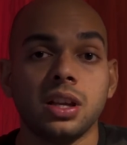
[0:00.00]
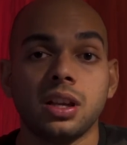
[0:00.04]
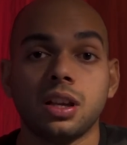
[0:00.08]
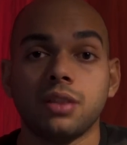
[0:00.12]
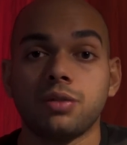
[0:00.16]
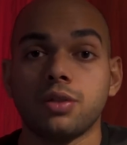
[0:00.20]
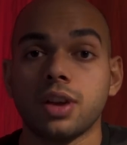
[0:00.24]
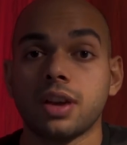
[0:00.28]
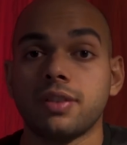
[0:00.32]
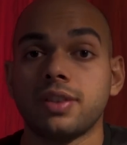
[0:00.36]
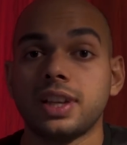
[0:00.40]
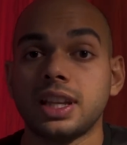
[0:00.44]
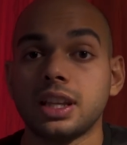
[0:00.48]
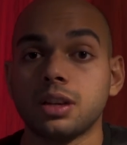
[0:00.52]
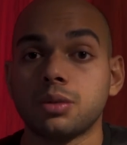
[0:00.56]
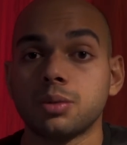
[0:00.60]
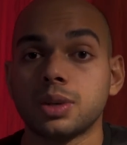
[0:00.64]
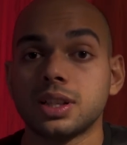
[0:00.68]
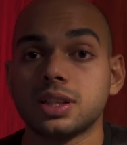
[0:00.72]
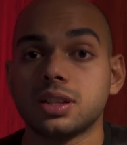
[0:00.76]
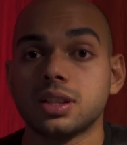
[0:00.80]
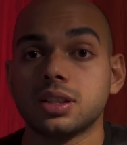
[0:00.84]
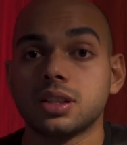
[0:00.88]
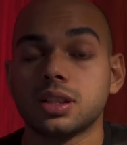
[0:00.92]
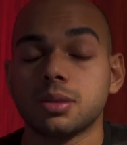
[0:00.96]
If you have any
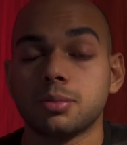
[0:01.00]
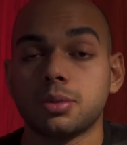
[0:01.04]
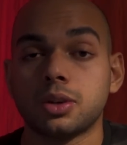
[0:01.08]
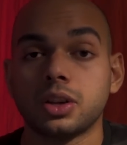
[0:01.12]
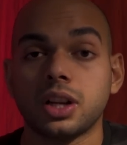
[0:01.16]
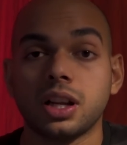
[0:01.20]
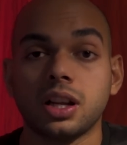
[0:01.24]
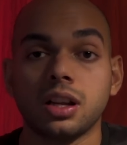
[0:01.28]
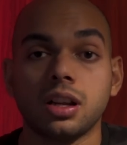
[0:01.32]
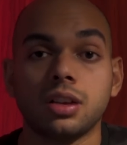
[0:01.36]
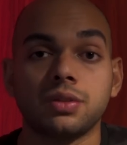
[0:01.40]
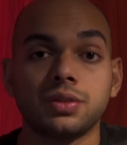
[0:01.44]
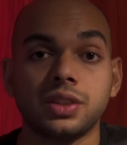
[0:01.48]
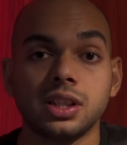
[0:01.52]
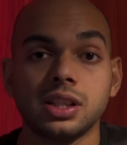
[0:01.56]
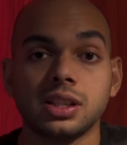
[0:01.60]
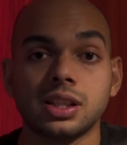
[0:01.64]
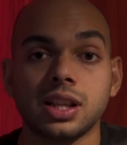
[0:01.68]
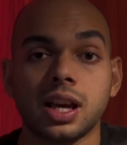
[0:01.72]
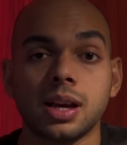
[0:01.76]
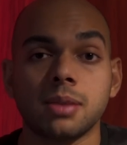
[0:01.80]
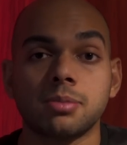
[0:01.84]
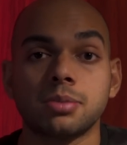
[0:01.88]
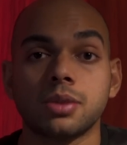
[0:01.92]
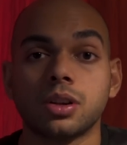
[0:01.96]
questions about any of these
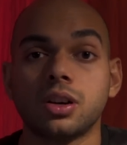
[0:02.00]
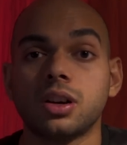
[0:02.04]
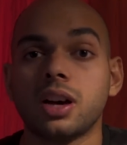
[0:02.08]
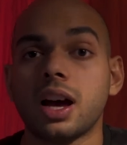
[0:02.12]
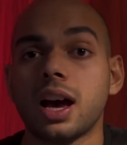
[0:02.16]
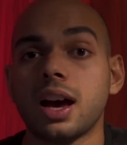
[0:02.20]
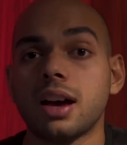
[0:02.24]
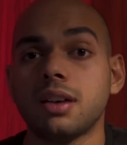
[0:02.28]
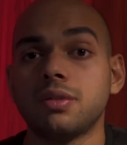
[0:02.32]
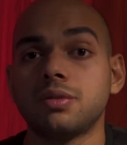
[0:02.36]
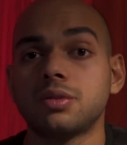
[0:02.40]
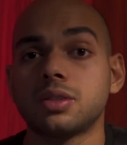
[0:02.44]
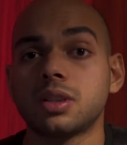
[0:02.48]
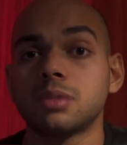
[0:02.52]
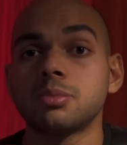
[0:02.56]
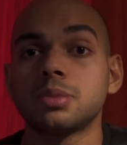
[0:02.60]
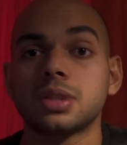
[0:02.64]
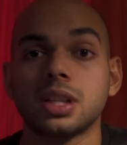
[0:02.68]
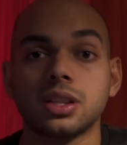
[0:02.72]
apps or have some